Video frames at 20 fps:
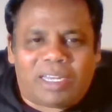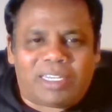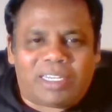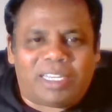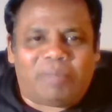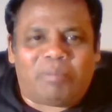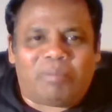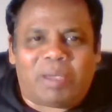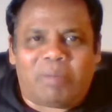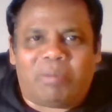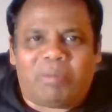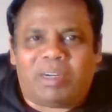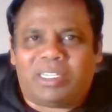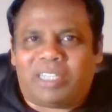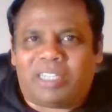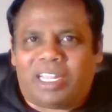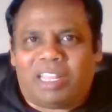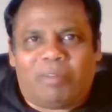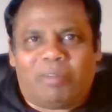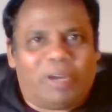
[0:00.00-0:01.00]
team
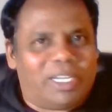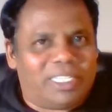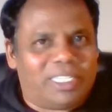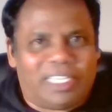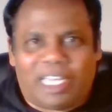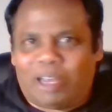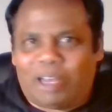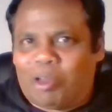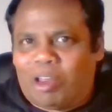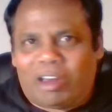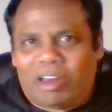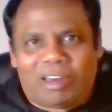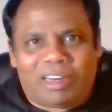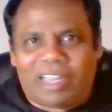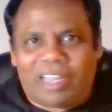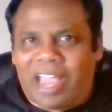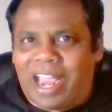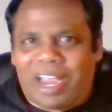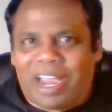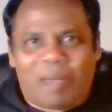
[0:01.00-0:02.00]
members, otherwise they'll all
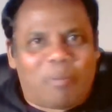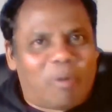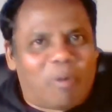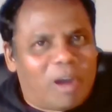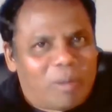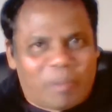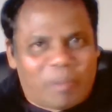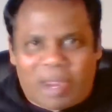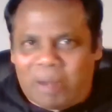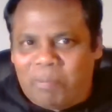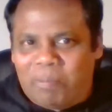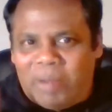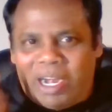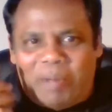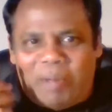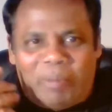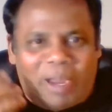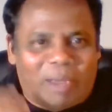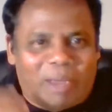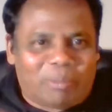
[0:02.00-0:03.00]
gang up on me and
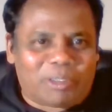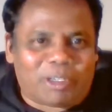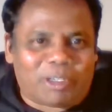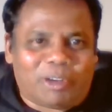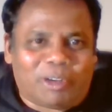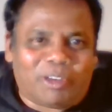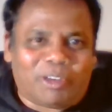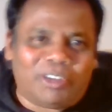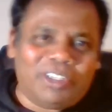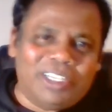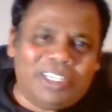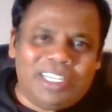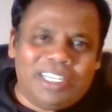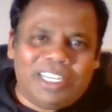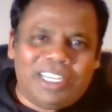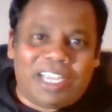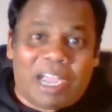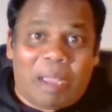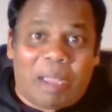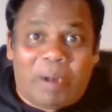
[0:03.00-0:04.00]
beat me up. So
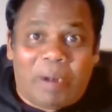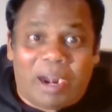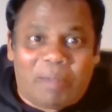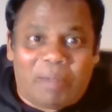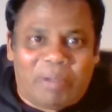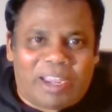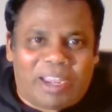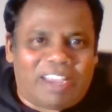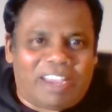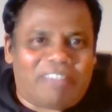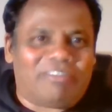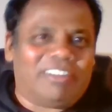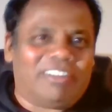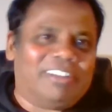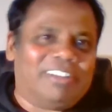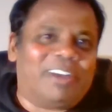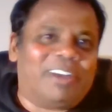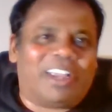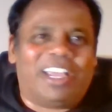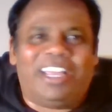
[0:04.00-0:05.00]
I better be
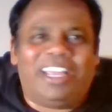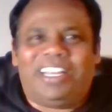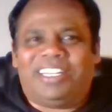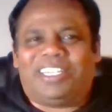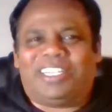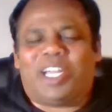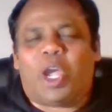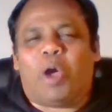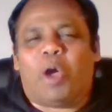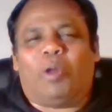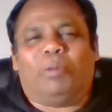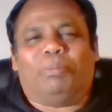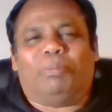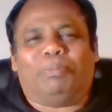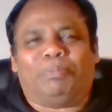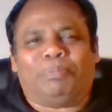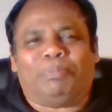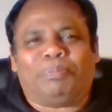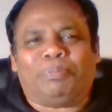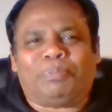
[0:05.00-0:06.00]
careful. Okay, cool.
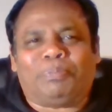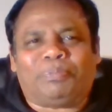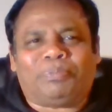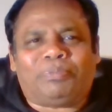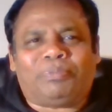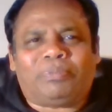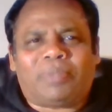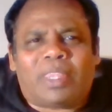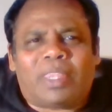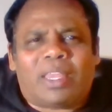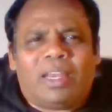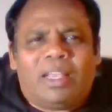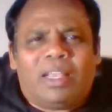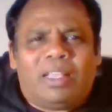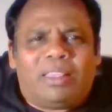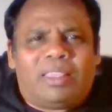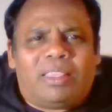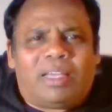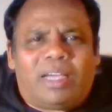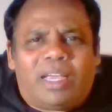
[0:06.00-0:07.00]

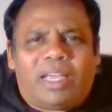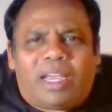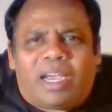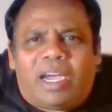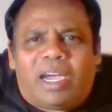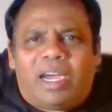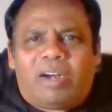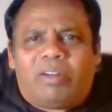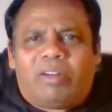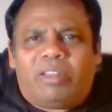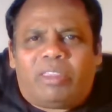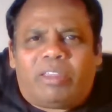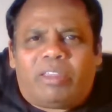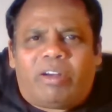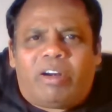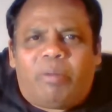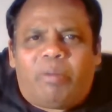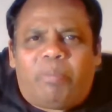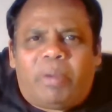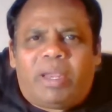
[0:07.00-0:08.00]
Thai
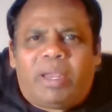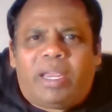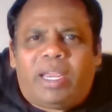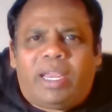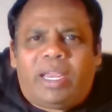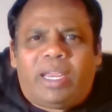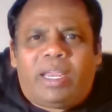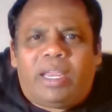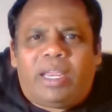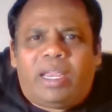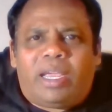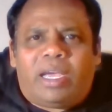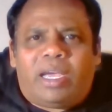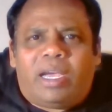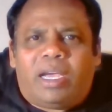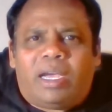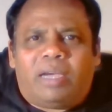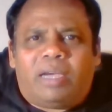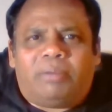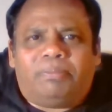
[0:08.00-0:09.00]
chirotherapy.
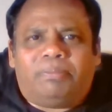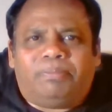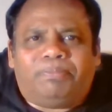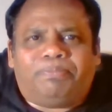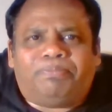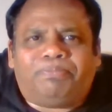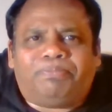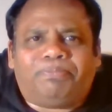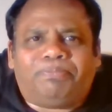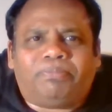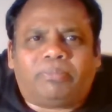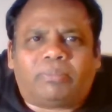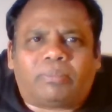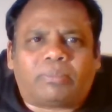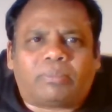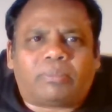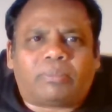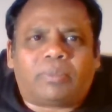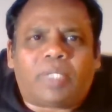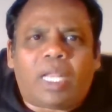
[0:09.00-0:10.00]
Hello,
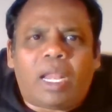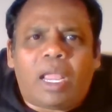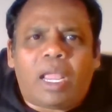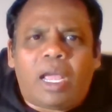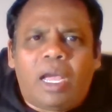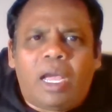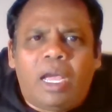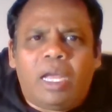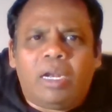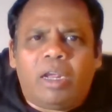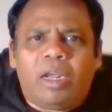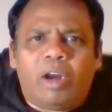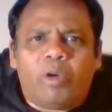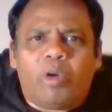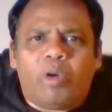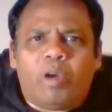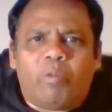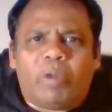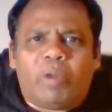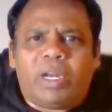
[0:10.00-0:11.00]

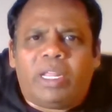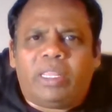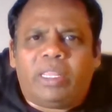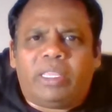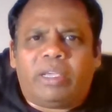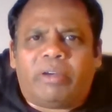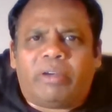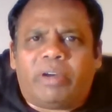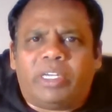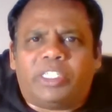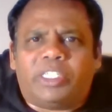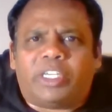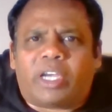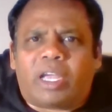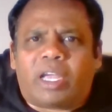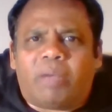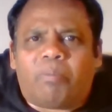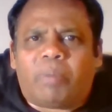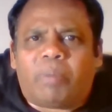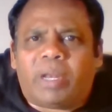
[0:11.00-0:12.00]
everyone. Vinith here. Is your
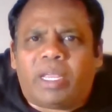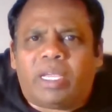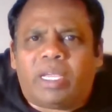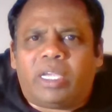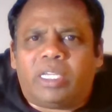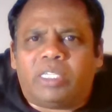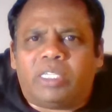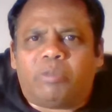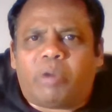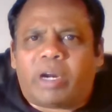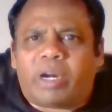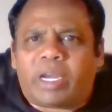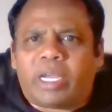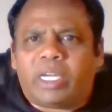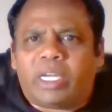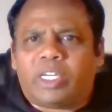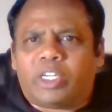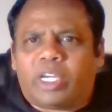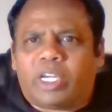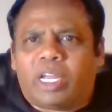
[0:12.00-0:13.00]
company is
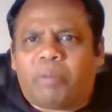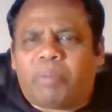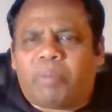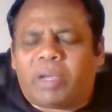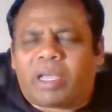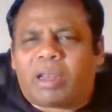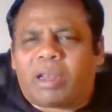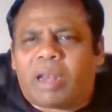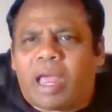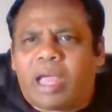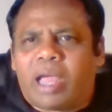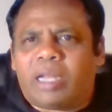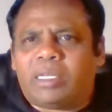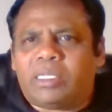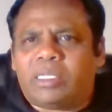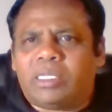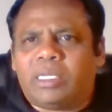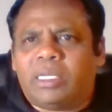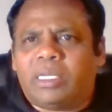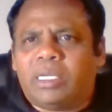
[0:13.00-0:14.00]
working to help your
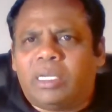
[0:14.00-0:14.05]
clients.